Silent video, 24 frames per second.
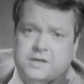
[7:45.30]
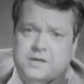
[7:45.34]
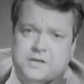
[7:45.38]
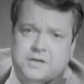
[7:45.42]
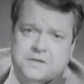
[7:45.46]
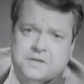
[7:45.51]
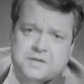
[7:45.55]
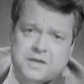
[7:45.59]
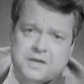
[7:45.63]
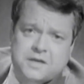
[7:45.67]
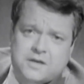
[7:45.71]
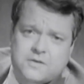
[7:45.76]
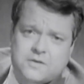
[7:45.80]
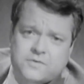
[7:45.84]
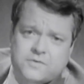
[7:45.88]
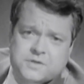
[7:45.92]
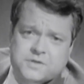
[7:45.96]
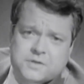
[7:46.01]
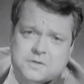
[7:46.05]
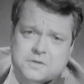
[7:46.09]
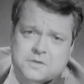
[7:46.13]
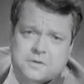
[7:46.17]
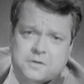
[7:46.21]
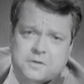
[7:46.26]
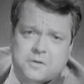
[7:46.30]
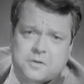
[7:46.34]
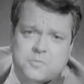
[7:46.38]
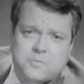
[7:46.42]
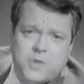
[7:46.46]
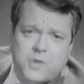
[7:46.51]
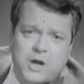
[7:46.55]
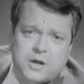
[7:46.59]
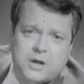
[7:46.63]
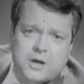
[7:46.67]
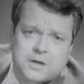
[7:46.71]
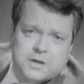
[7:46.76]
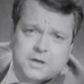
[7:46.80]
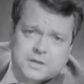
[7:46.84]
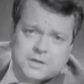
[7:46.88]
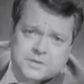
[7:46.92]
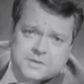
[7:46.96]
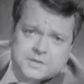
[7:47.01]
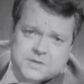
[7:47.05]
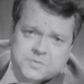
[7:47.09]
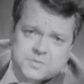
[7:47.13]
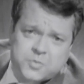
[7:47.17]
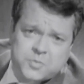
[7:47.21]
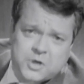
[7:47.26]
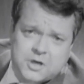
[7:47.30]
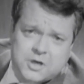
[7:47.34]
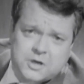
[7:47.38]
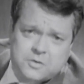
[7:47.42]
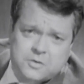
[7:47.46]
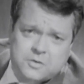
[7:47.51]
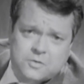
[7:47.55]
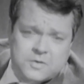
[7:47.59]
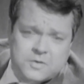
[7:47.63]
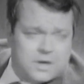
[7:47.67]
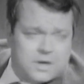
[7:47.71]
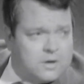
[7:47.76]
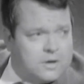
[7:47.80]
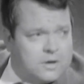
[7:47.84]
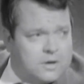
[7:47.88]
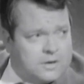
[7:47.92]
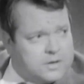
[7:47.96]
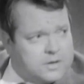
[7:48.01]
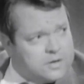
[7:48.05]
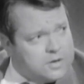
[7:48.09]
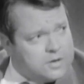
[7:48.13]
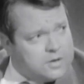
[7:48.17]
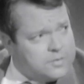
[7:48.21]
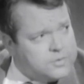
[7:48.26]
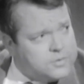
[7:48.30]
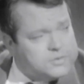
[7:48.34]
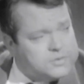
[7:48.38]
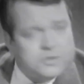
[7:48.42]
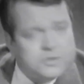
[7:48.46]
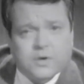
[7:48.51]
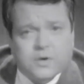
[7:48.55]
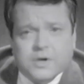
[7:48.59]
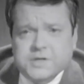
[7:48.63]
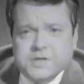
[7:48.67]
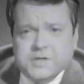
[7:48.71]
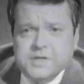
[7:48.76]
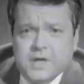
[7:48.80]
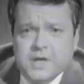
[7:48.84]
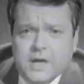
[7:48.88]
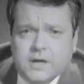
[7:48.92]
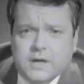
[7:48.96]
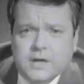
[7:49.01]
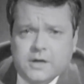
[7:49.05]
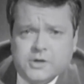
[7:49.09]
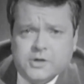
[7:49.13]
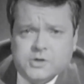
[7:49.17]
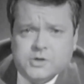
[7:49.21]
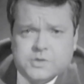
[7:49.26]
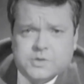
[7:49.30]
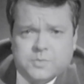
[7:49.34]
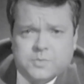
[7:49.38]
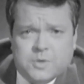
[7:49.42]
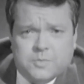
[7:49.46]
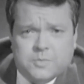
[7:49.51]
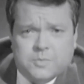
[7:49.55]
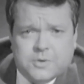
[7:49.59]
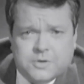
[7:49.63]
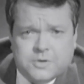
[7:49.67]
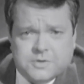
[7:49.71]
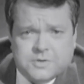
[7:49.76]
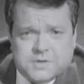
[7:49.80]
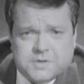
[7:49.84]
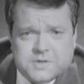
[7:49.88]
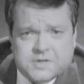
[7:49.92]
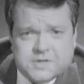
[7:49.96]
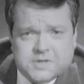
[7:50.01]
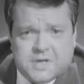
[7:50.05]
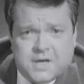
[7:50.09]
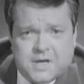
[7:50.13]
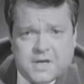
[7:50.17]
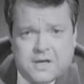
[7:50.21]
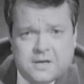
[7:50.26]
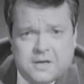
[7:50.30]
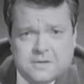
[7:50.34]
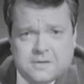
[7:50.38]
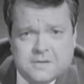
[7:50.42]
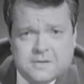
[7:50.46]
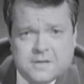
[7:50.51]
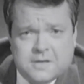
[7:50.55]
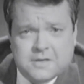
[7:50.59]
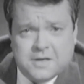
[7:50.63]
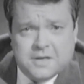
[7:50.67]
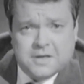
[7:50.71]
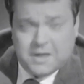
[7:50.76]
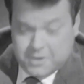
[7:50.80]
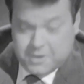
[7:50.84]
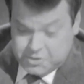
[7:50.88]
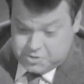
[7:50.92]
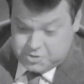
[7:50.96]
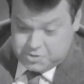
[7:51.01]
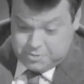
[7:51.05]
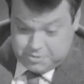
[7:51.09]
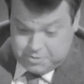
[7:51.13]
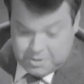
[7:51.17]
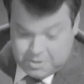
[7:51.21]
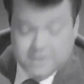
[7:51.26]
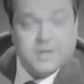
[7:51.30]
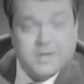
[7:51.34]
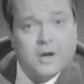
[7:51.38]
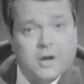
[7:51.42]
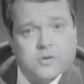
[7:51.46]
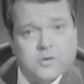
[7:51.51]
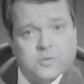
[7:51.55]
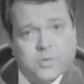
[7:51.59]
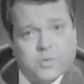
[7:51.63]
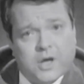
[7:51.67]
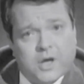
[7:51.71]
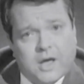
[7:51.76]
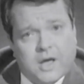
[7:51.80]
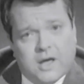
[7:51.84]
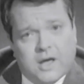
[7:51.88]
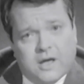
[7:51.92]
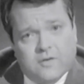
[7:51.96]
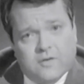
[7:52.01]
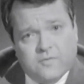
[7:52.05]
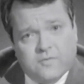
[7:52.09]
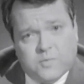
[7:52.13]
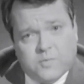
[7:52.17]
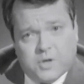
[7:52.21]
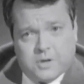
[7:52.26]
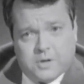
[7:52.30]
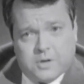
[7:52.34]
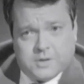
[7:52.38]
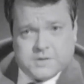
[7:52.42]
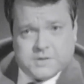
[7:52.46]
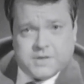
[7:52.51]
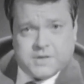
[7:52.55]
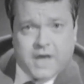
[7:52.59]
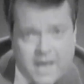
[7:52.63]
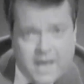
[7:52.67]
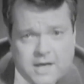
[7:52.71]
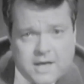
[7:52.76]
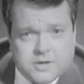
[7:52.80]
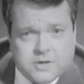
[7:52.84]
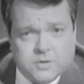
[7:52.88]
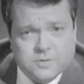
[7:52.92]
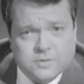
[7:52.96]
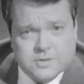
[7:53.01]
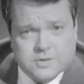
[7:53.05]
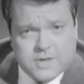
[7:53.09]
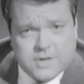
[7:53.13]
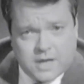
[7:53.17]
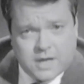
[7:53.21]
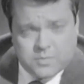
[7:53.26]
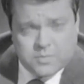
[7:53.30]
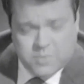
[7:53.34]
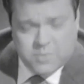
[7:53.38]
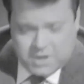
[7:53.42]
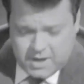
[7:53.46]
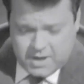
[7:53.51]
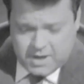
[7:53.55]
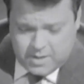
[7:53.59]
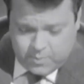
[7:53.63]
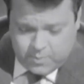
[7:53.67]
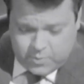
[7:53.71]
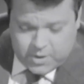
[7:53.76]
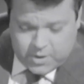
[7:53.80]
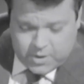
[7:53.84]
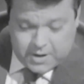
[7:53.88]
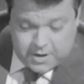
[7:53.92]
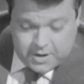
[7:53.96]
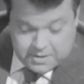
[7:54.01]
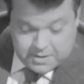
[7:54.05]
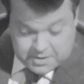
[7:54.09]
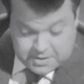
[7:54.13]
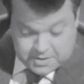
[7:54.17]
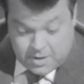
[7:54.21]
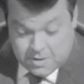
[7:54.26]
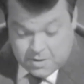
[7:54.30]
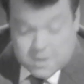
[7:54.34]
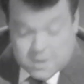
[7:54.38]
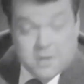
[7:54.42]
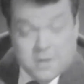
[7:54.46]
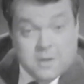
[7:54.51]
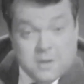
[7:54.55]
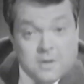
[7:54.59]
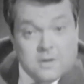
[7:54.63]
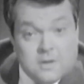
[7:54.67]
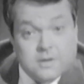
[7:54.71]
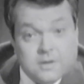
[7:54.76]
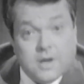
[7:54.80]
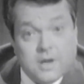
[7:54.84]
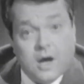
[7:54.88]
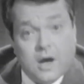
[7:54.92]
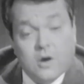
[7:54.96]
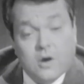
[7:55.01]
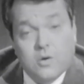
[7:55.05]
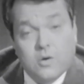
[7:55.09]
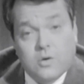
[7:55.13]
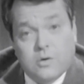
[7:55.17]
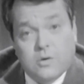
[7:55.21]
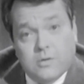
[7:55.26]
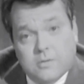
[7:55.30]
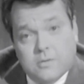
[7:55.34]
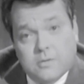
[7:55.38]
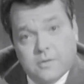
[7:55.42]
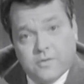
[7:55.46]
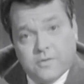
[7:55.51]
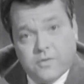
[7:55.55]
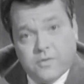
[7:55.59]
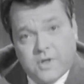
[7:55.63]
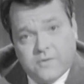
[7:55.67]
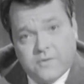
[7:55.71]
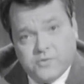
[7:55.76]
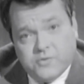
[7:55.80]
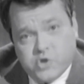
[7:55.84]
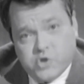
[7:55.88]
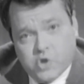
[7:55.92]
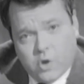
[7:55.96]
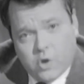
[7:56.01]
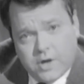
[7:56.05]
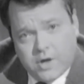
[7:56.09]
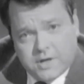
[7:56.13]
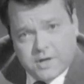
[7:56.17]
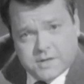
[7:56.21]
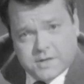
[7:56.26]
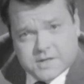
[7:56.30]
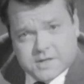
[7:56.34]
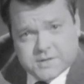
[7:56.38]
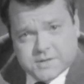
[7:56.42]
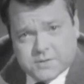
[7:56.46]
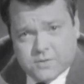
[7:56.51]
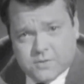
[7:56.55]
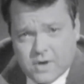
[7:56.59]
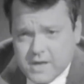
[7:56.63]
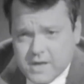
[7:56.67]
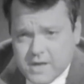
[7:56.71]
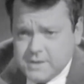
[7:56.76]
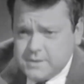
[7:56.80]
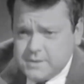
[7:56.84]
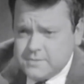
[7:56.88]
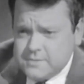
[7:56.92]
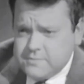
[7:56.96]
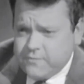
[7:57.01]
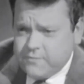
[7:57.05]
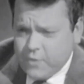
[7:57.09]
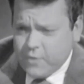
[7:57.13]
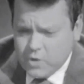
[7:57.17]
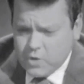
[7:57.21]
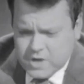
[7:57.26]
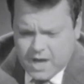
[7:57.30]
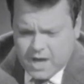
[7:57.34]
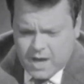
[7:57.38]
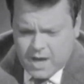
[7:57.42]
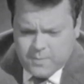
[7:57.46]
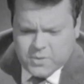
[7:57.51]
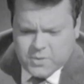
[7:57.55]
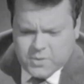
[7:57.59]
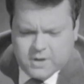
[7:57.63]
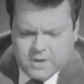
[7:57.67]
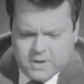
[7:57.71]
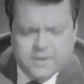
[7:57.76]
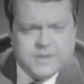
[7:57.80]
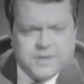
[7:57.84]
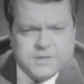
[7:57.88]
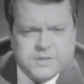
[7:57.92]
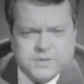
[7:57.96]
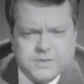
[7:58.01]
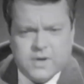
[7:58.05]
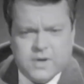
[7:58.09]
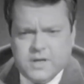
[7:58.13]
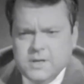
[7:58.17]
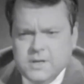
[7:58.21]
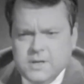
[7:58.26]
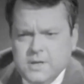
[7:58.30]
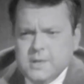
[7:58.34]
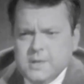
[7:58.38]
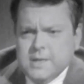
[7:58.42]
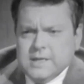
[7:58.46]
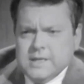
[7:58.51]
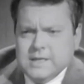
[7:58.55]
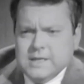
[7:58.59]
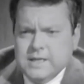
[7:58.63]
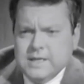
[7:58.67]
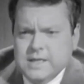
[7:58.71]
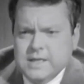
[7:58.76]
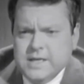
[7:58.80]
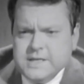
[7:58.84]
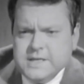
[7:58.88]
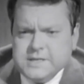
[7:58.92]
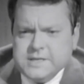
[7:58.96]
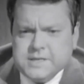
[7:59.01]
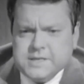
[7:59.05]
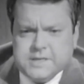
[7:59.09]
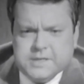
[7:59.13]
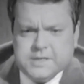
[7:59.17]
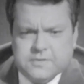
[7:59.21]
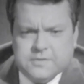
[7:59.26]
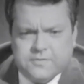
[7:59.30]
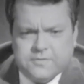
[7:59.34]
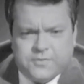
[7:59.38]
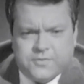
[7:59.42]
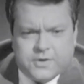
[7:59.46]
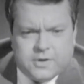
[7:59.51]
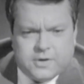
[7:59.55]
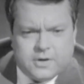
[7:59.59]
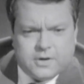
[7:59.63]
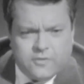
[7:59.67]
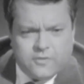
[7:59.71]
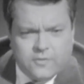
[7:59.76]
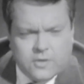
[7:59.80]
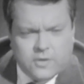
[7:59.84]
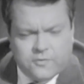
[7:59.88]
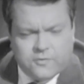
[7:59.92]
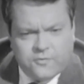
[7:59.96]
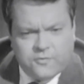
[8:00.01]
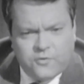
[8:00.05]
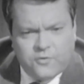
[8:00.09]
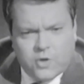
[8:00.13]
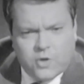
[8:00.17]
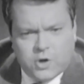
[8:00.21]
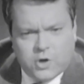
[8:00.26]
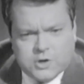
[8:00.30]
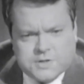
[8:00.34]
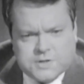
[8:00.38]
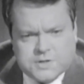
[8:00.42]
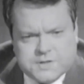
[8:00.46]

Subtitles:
think of as Americans as being. You know, there come those noisy English, the people used to say. And then the English learned how to behave because they had to and had a big empire. And now they've joined this great vocabulary, this great list of false